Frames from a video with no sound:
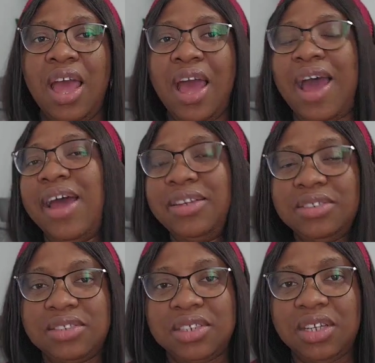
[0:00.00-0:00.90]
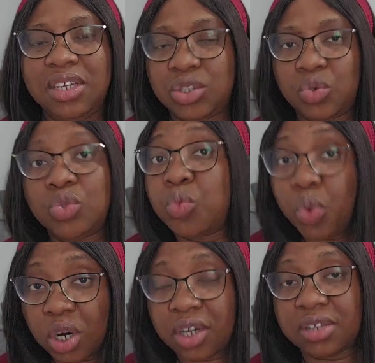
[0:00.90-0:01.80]
and it won't
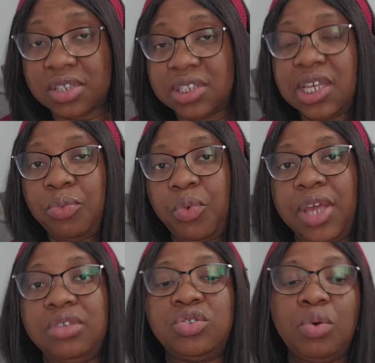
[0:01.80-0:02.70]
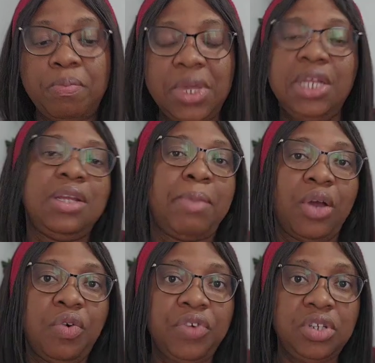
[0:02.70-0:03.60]
work the same way. So meaning that my
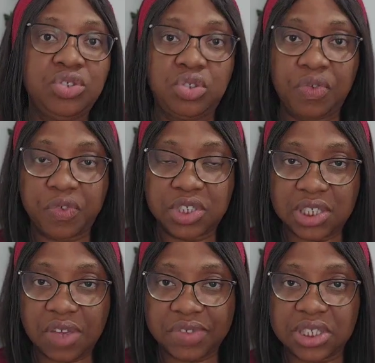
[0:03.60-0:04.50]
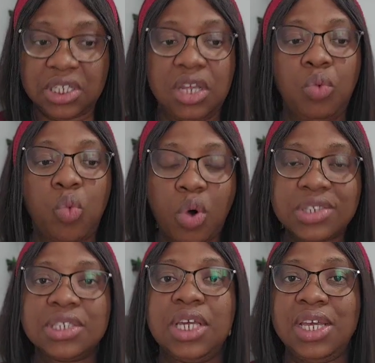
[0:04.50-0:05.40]
oven is due for servicing. It
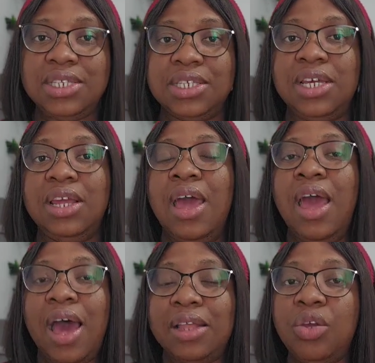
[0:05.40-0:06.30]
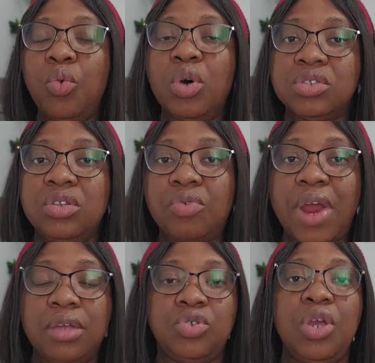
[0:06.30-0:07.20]
wasn't heating, and it wasn't the
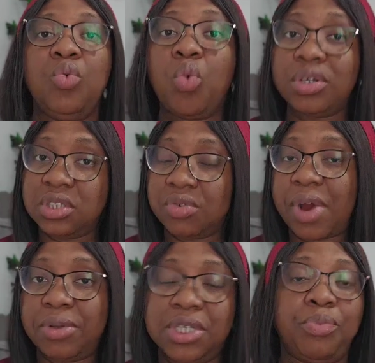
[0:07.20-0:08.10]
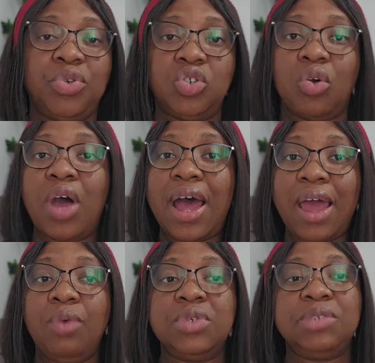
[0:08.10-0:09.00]
right temperature
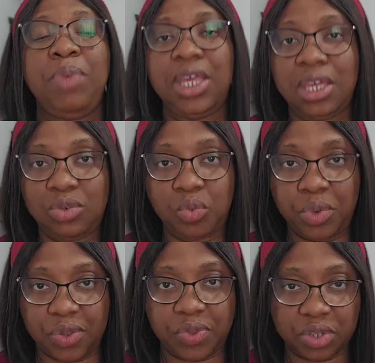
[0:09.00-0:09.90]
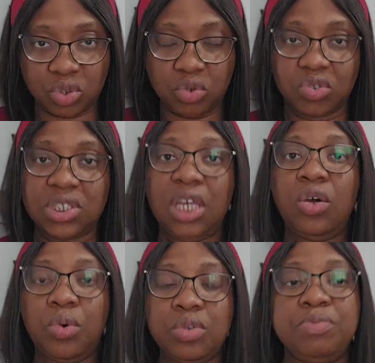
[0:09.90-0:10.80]
I was baking with, so to say, in
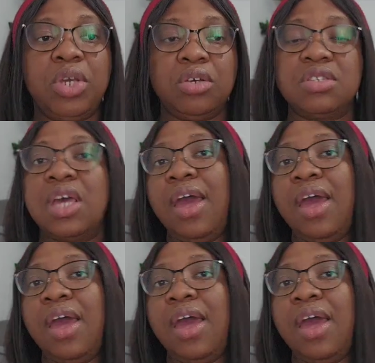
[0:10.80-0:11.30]
quotes, because